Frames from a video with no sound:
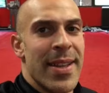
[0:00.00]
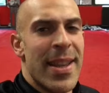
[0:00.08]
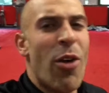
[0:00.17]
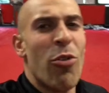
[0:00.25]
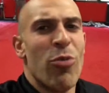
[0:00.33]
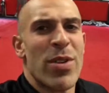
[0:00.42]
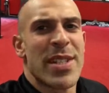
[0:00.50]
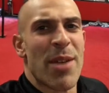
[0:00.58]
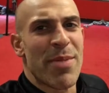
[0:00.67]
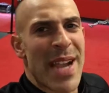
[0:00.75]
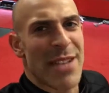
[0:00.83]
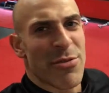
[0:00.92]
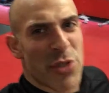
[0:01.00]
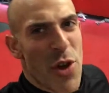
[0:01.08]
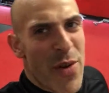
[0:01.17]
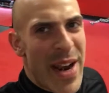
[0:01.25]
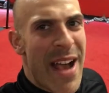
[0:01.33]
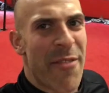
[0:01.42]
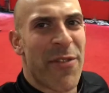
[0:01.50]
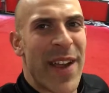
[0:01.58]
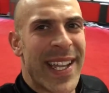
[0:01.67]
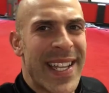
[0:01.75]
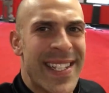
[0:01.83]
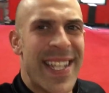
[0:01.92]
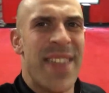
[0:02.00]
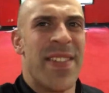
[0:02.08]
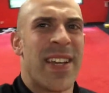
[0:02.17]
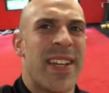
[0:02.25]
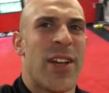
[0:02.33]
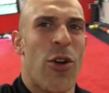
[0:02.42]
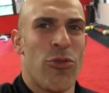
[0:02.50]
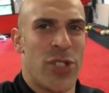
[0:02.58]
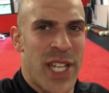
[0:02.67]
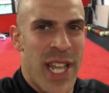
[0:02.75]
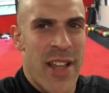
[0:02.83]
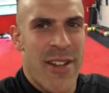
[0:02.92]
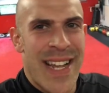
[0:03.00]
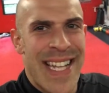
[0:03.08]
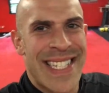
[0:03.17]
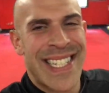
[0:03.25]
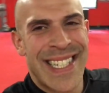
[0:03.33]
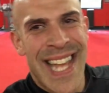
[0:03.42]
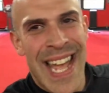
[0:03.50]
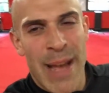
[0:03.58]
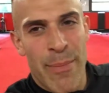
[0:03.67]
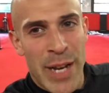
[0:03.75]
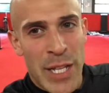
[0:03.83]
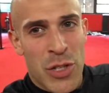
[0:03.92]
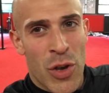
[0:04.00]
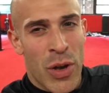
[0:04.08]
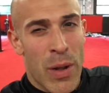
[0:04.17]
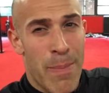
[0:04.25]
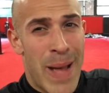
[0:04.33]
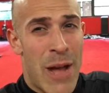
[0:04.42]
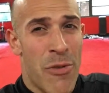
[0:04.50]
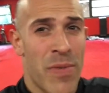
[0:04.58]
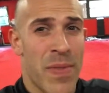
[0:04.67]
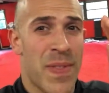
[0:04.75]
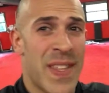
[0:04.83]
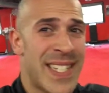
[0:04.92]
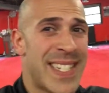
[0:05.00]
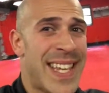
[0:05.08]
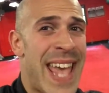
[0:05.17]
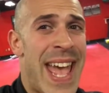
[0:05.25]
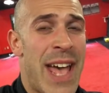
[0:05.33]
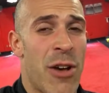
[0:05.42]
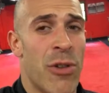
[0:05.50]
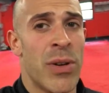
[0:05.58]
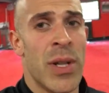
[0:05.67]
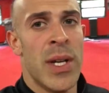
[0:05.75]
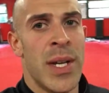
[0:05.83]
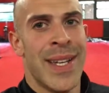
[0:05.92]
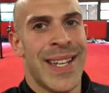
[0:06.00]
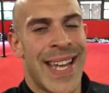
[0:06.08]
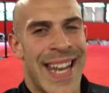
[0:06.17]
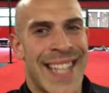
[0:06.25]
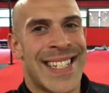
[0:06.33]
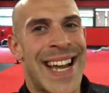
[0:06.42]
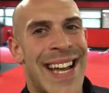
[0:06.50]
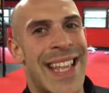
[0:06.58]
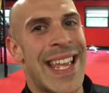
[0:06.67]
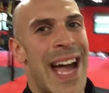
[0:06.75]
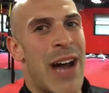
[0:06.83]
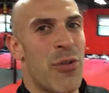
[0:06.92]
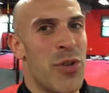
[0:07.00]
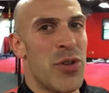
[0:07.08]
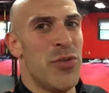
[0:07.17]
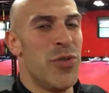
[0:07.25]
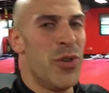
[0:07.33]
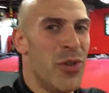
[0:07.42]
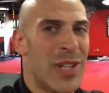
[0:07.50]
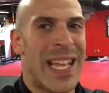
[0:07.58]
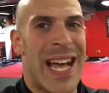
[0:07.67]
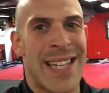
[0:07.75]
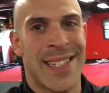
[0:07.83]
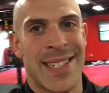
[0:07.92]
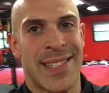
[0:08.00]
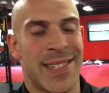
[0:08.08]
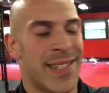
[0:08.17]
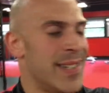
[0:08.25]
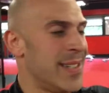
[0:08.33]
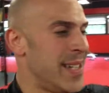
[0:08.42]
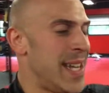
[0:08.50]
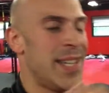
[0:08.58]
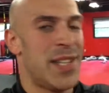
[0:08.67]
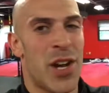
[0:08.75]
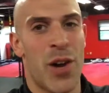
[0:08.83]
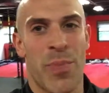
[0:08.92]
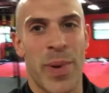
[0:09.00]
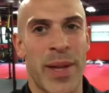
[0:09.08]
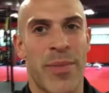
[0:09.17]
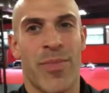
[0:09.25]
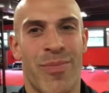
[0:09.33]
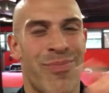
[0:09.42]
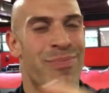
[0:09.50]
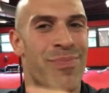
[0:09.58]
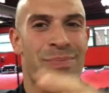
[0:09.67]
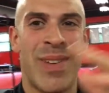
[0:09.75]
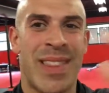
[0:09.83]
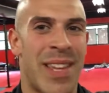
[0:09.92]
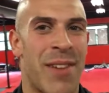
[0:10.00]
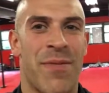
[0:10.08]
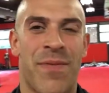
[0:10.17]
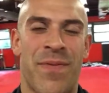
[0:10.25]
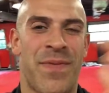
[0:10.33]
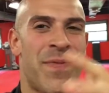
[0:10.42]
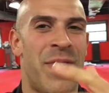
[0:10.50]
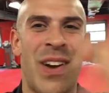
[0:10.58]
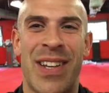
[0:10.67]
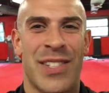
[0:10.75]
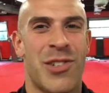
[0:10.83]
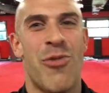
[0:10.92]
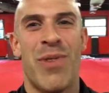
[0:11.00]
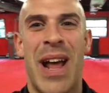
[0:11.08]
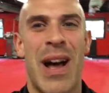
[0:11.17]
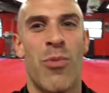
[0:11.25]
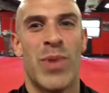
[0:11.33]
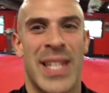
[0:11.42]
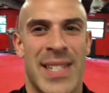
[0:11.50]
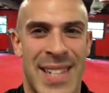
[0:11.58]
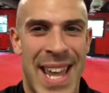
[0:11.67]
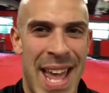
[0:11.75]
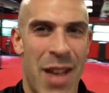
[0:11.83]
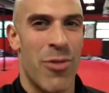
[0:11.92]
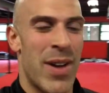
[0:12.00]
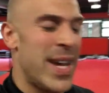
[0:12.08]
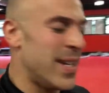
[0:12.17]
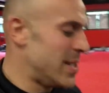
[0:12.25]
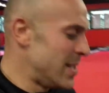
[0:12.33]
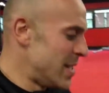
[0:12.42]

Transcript: Yo, what's up, guys? What's going on? Frankie D, the coach here, and today I'm going to talk about the scale and exactly how you utilize it to interpret what the fuck is going on with the scale, right?